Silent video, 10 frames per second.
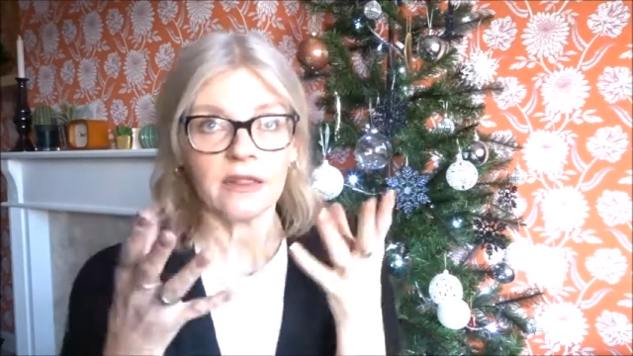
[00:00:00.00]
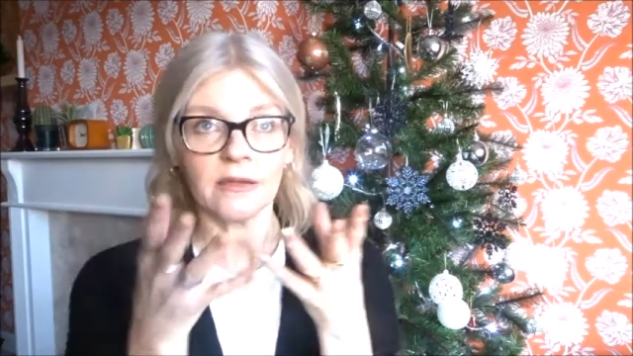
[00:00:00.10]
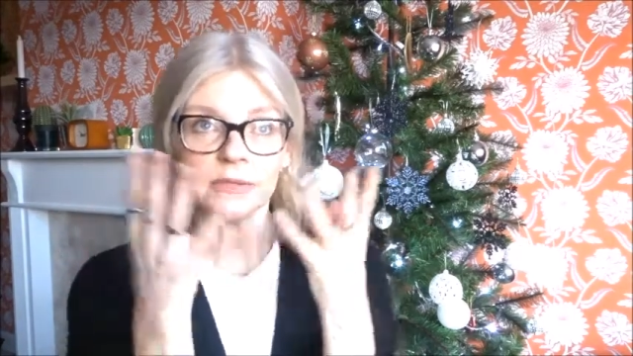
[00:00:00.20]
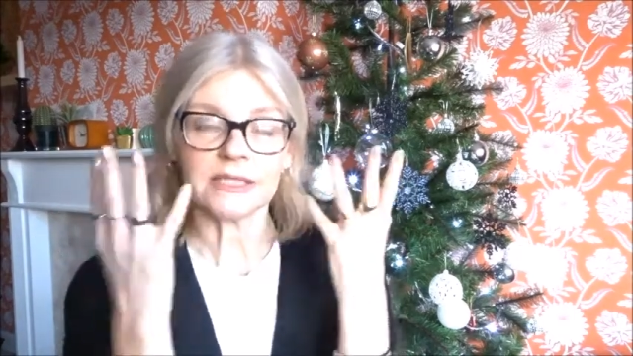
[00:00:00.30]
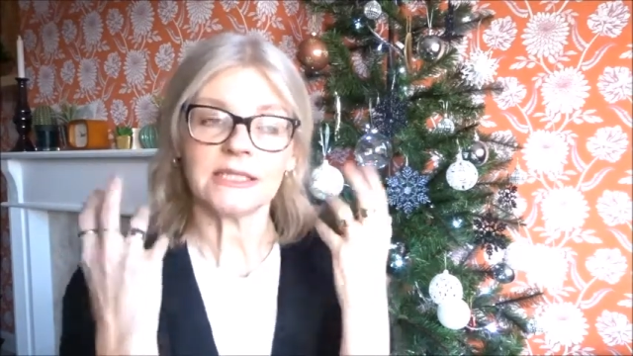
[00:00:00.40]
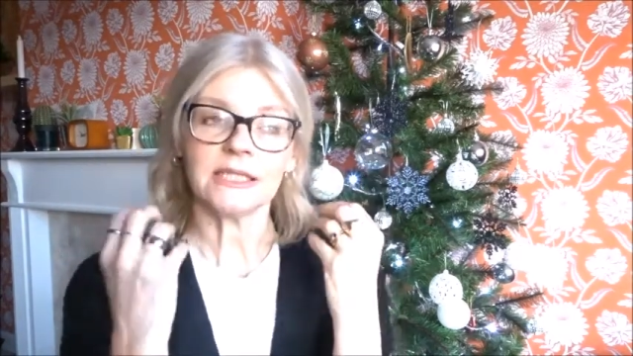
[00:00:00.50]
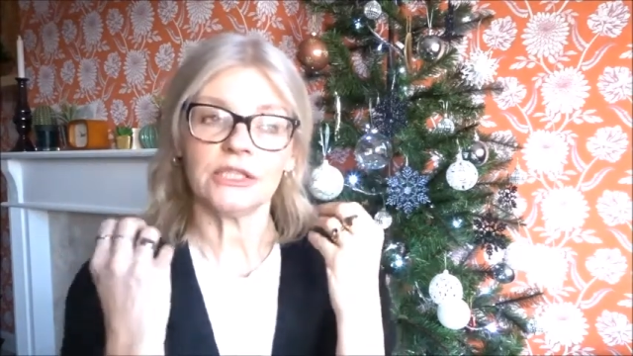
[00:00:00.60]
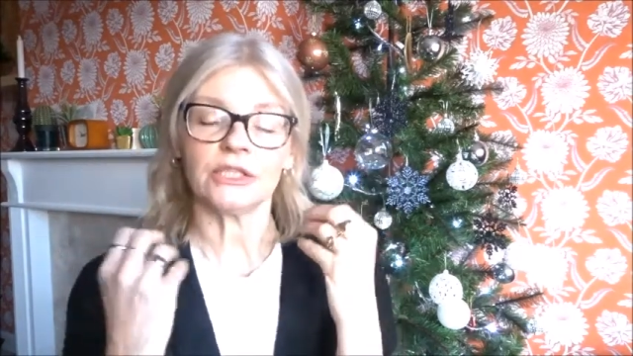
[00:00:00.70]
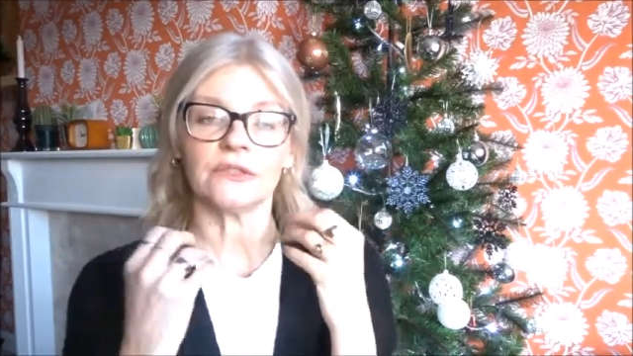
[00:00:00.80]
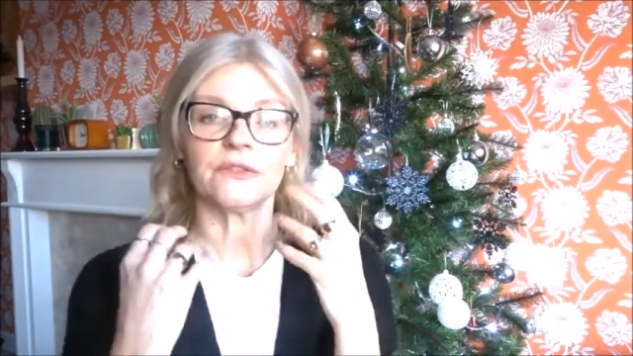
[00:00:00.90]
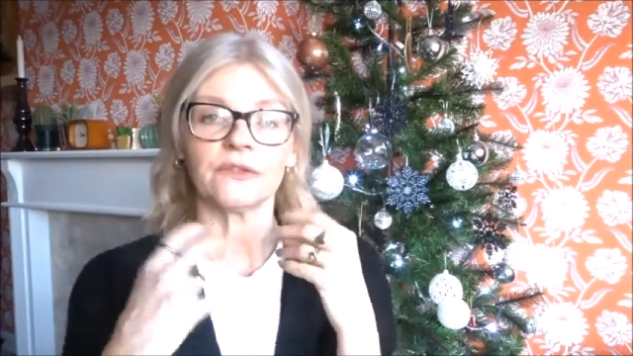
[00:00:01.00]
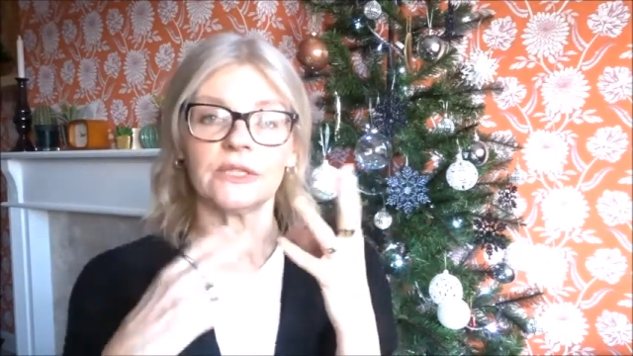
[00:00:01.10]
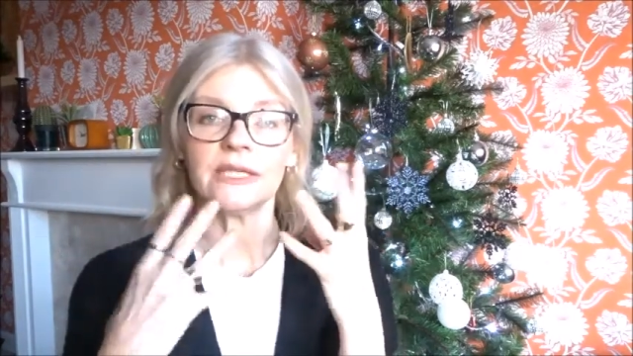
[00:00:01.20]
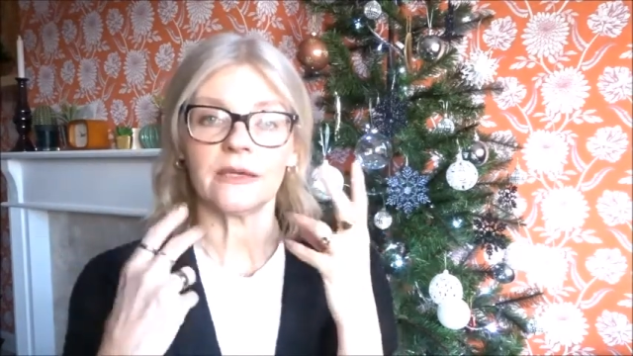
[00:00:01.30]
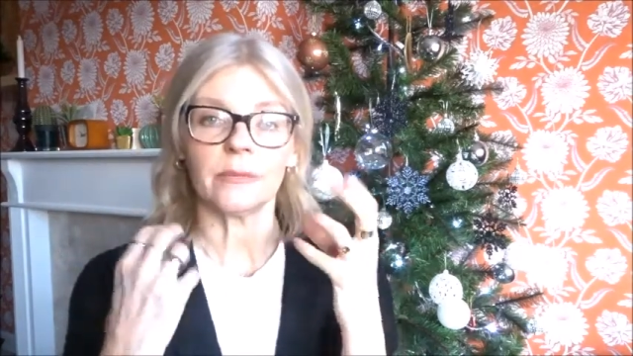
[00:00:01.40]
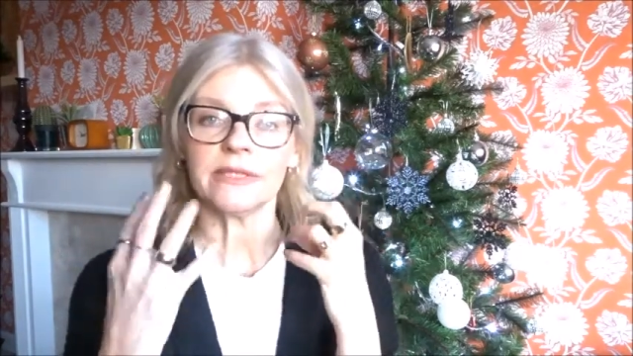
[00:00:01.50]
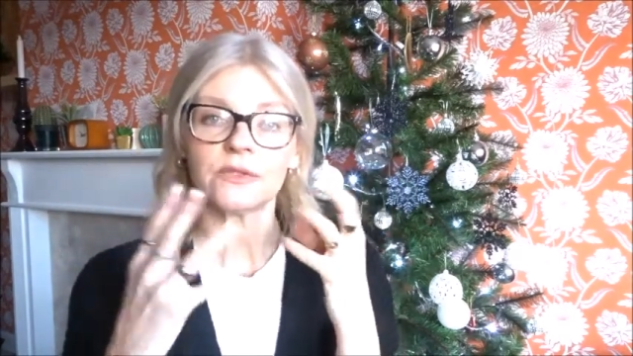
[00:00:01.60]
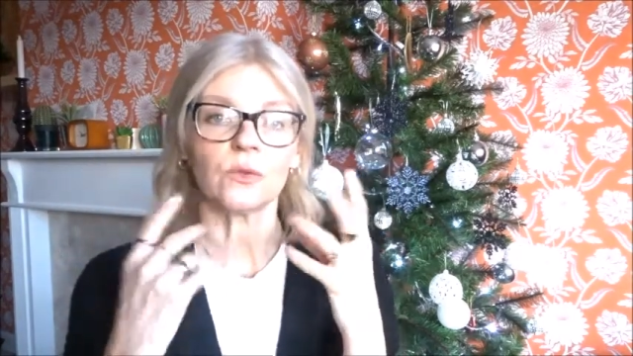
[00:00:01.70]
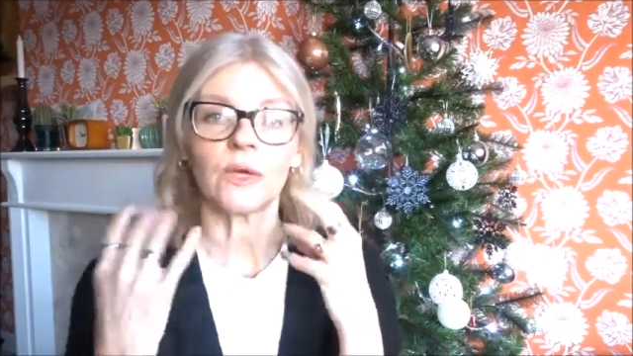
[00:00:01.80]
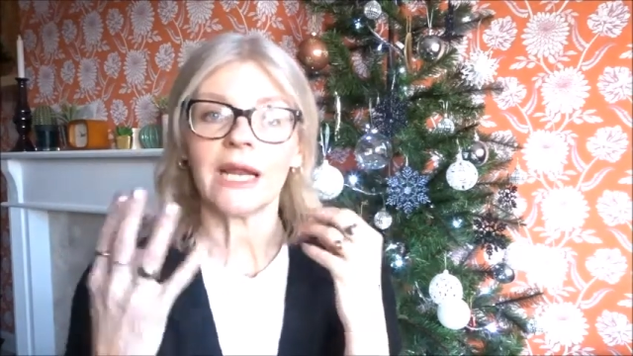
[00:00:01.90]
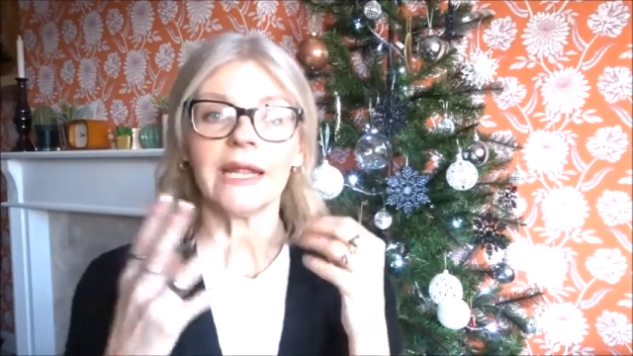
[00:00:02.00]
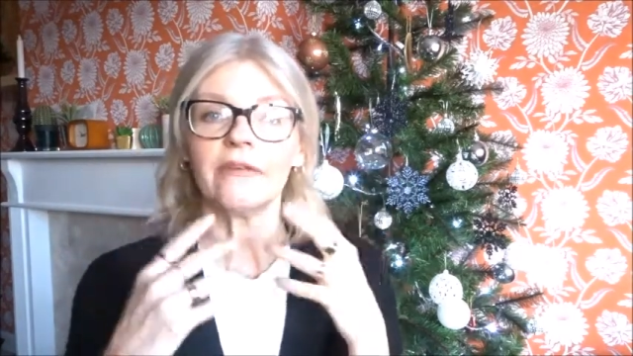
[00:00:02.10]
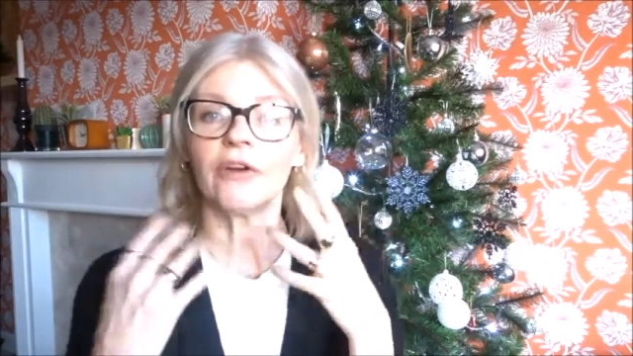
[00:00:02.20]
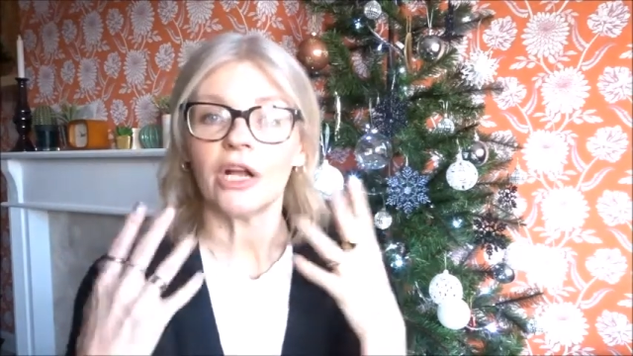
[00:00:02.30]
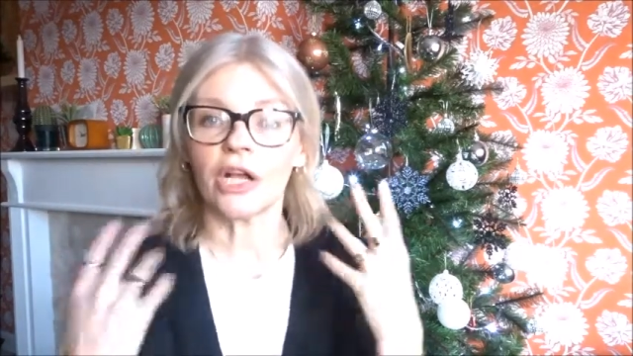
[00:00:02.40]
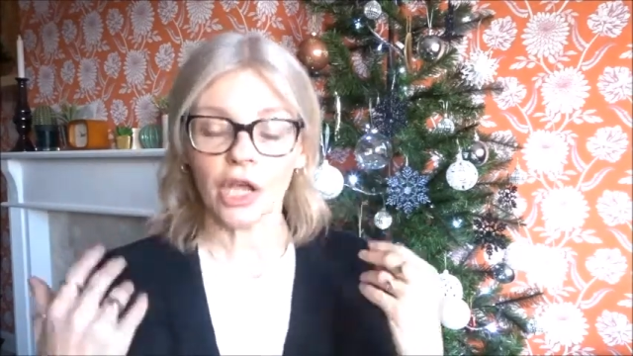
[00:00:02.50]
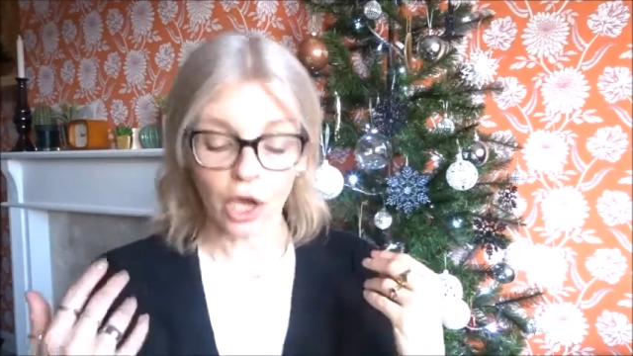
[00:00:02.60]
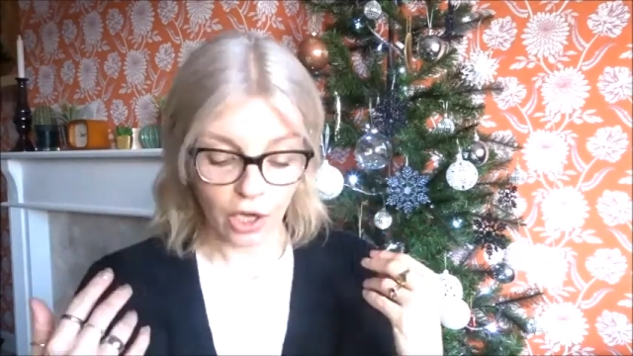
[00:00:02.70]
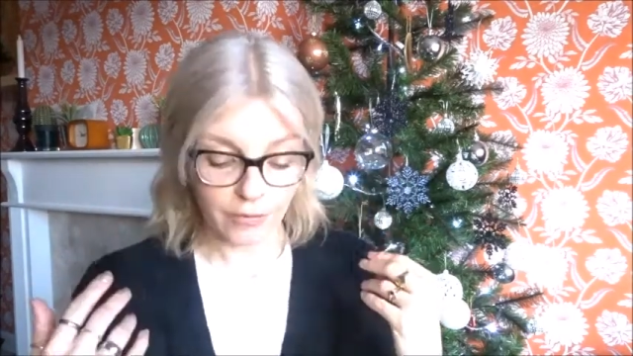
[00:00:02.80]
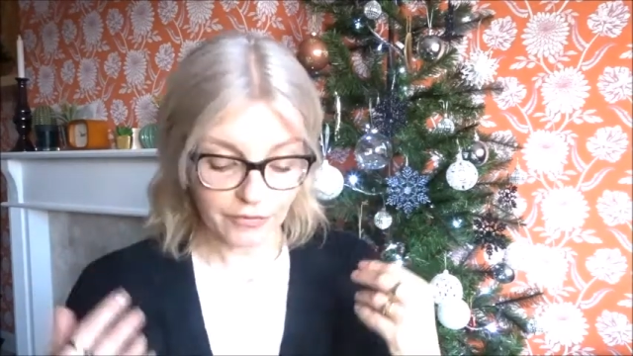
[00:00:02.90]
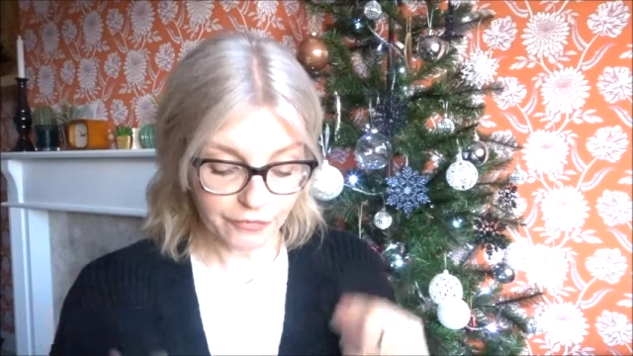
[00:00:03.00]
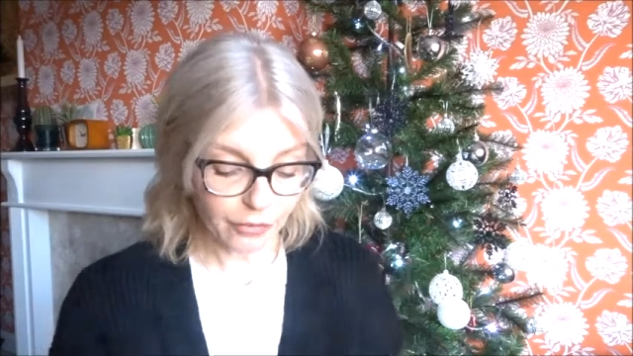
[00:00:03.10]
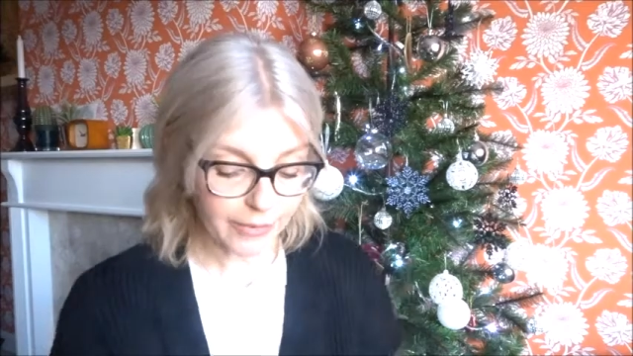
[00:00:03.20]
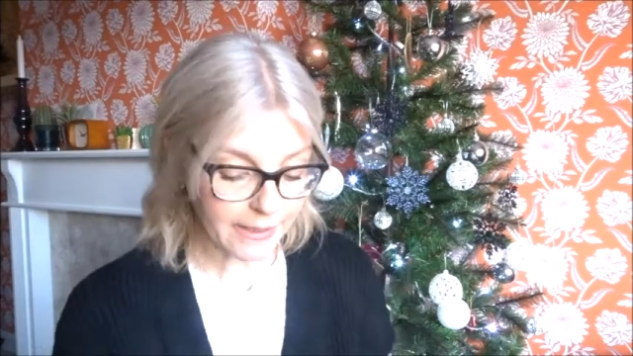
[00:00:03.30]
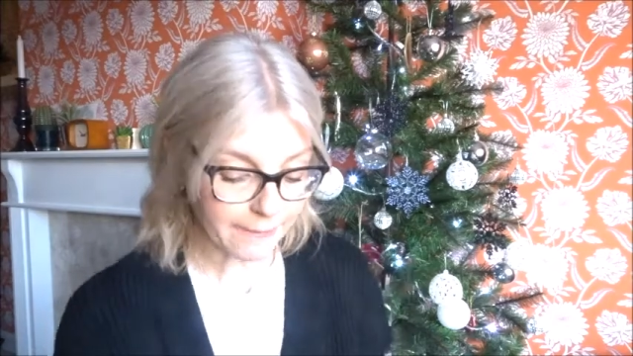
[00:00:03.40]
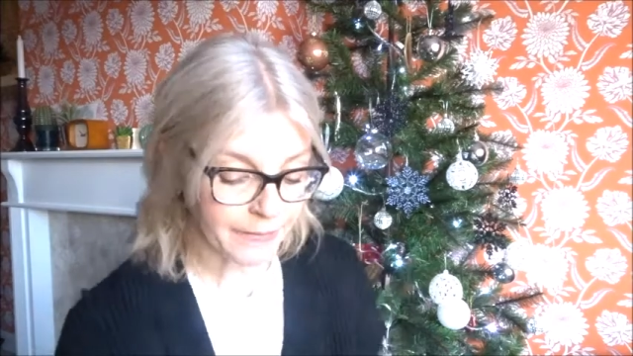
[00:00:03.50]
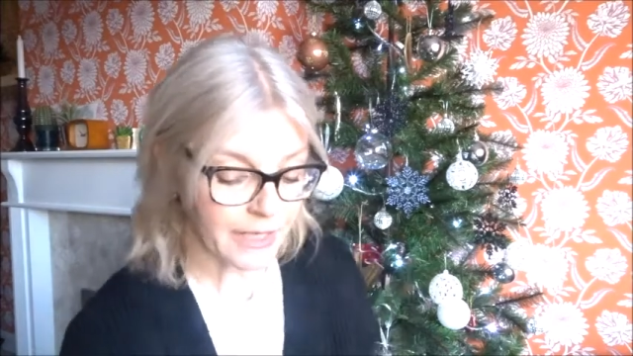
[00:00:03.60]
that my skin just feels a little bit sort of clearer and calmer from it.